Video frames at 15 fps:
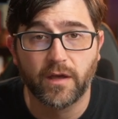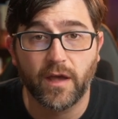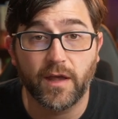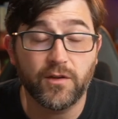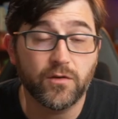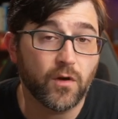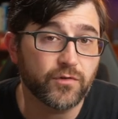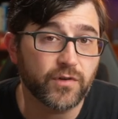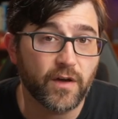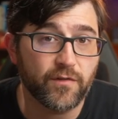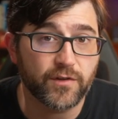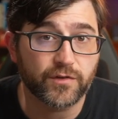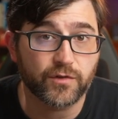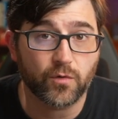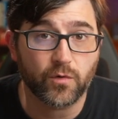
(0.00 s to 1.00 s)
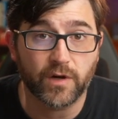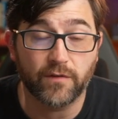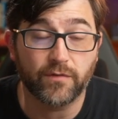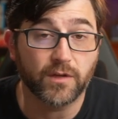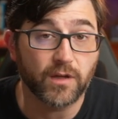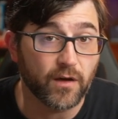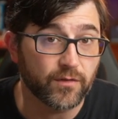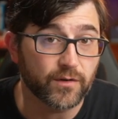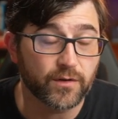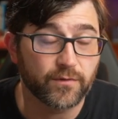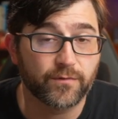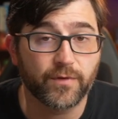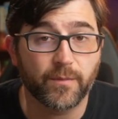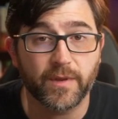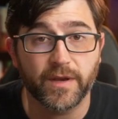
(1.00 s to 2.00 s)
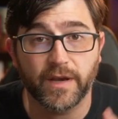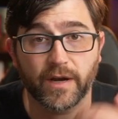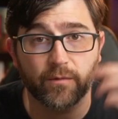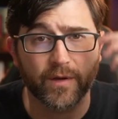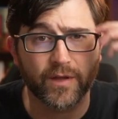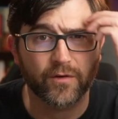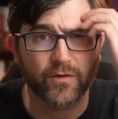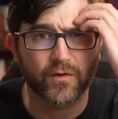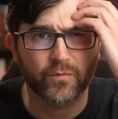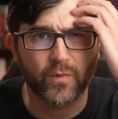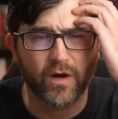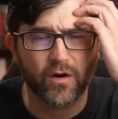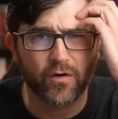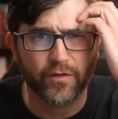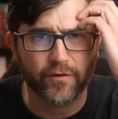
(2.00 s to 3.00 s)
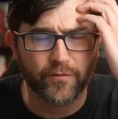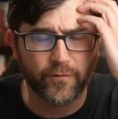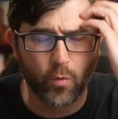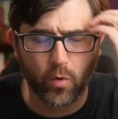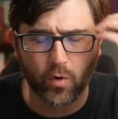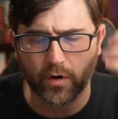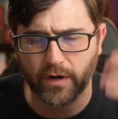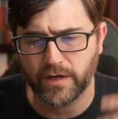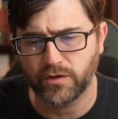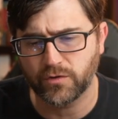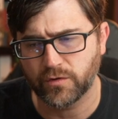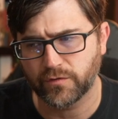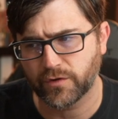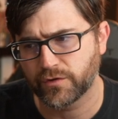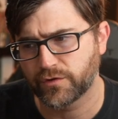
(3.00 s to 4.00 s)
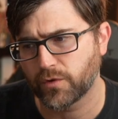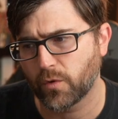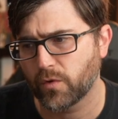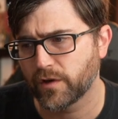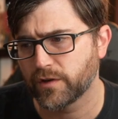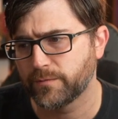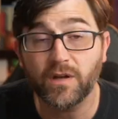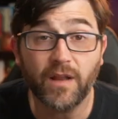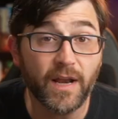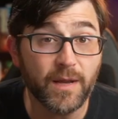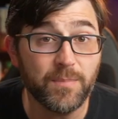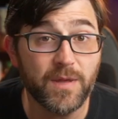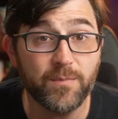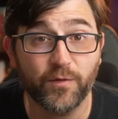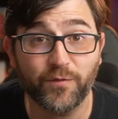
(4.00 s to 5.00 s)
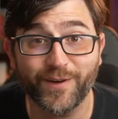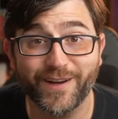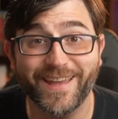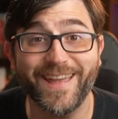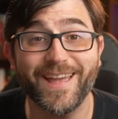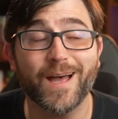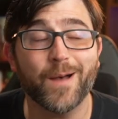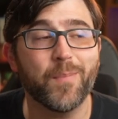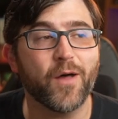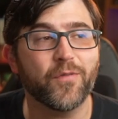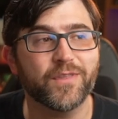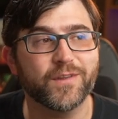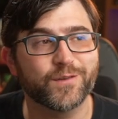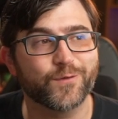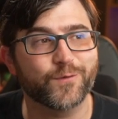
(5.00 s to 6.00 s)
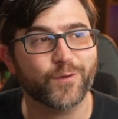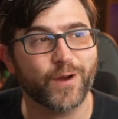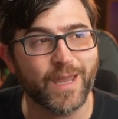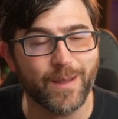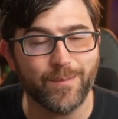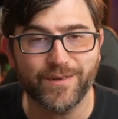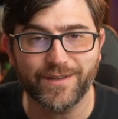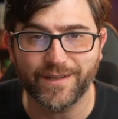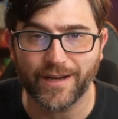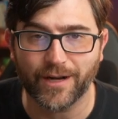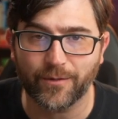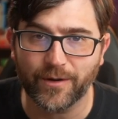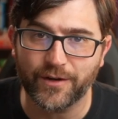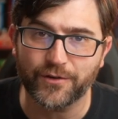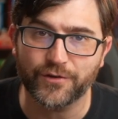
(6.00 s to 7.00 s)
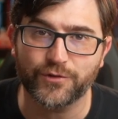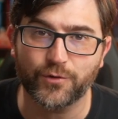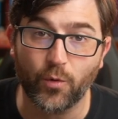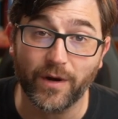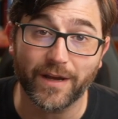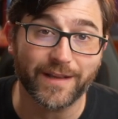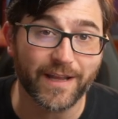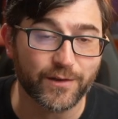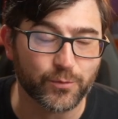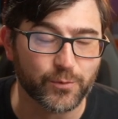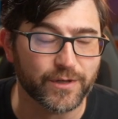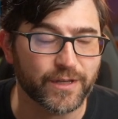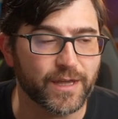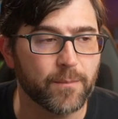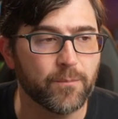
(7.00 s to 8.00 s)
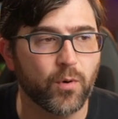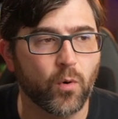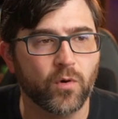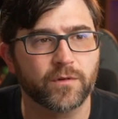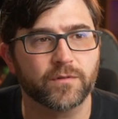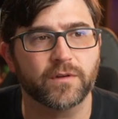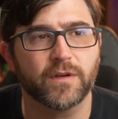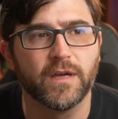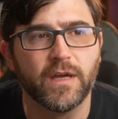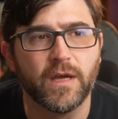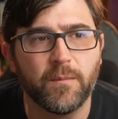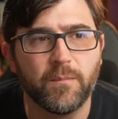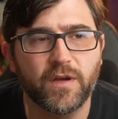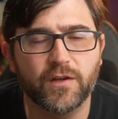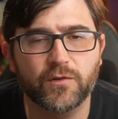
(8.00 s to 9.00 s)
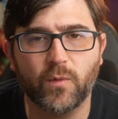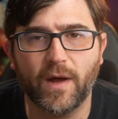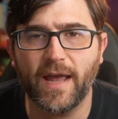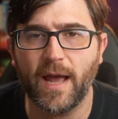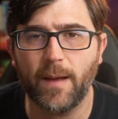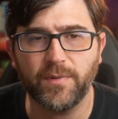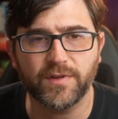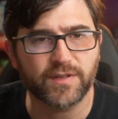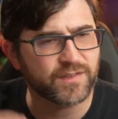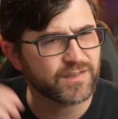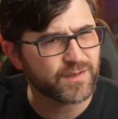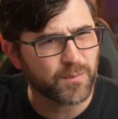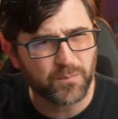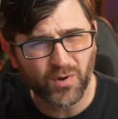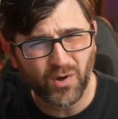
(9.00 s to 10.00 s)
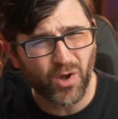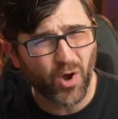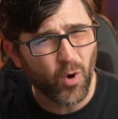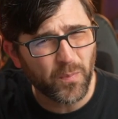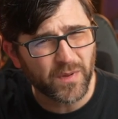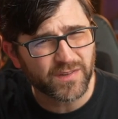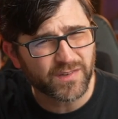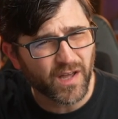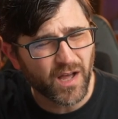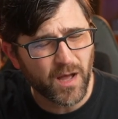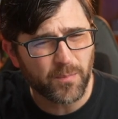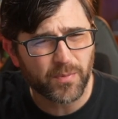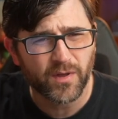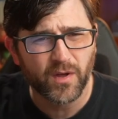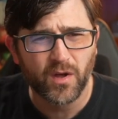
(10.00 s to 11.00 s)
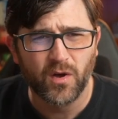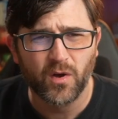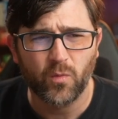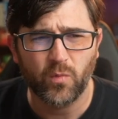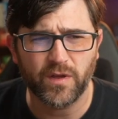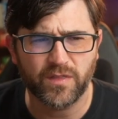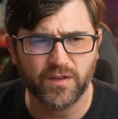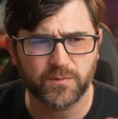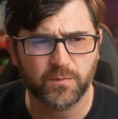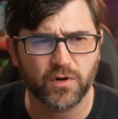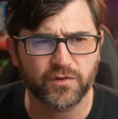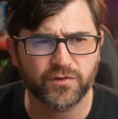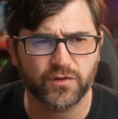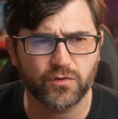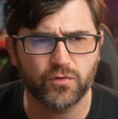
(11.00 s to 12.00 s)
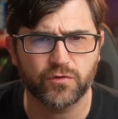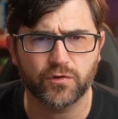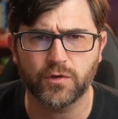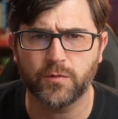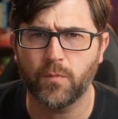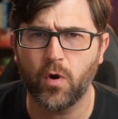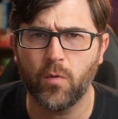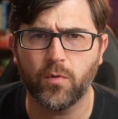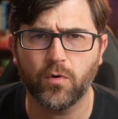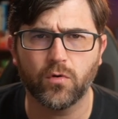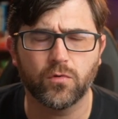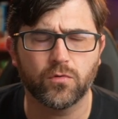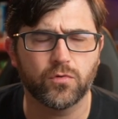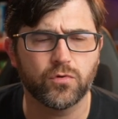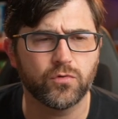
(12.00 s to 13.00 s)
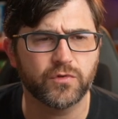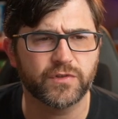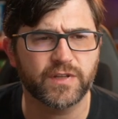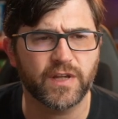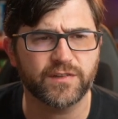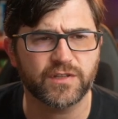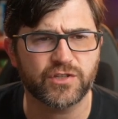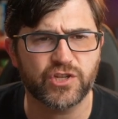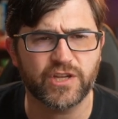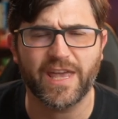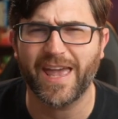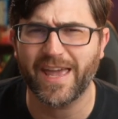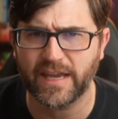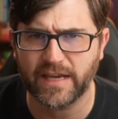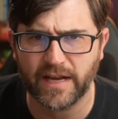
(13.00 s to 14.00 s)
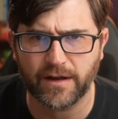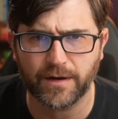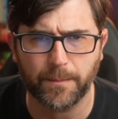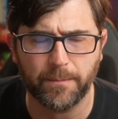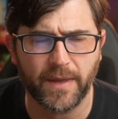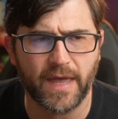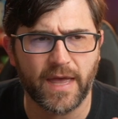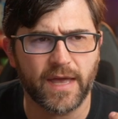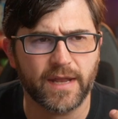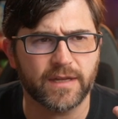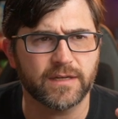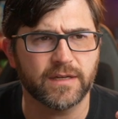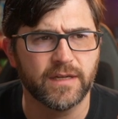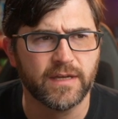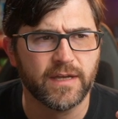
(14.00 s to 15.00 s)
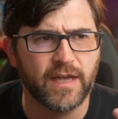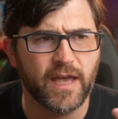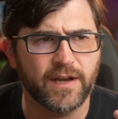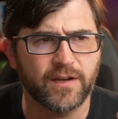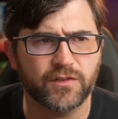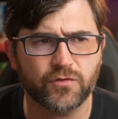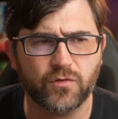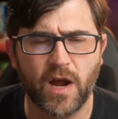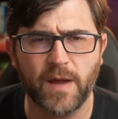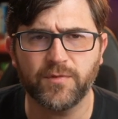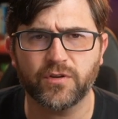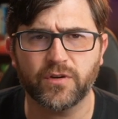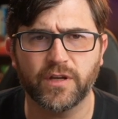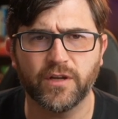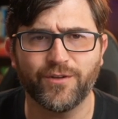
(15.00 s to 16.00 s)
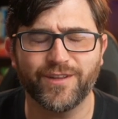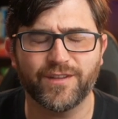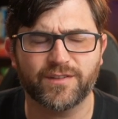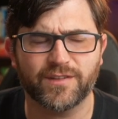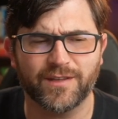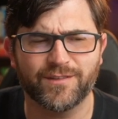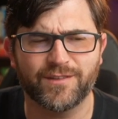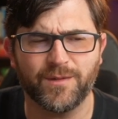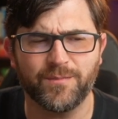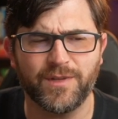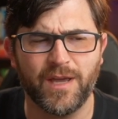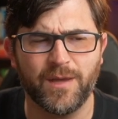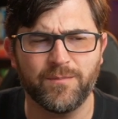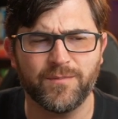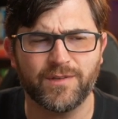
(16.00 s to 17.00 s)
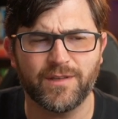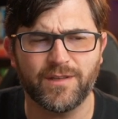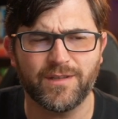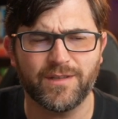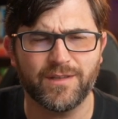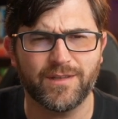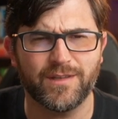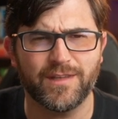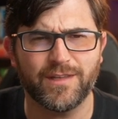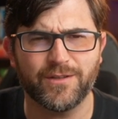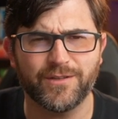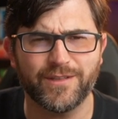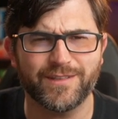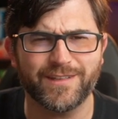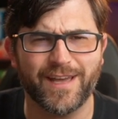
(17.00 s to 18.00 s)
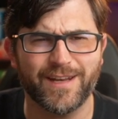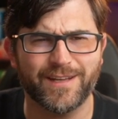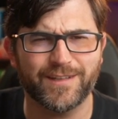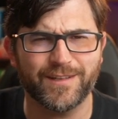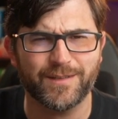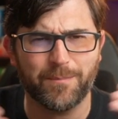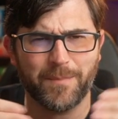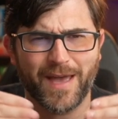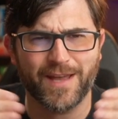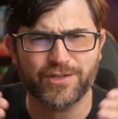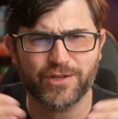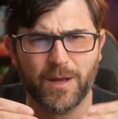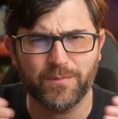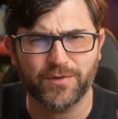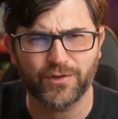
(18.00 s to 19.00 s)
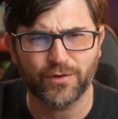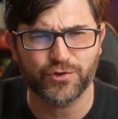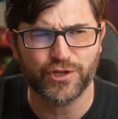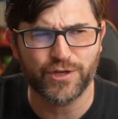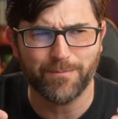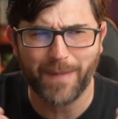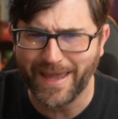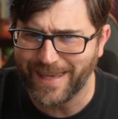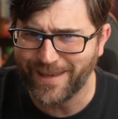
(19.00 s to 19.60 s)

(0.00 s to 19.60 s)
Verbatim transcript: And you also have the story of a lover from the narrator as well, or the four in-universe stories. But a lot of people forget about this framed narrator story, and that's really important. Because what happens is the book opens up with this person who's immobile, who says that she can't get out of bed, and, and describes her illness, and sometimes uh, the illness kind of doesn't match up, so she might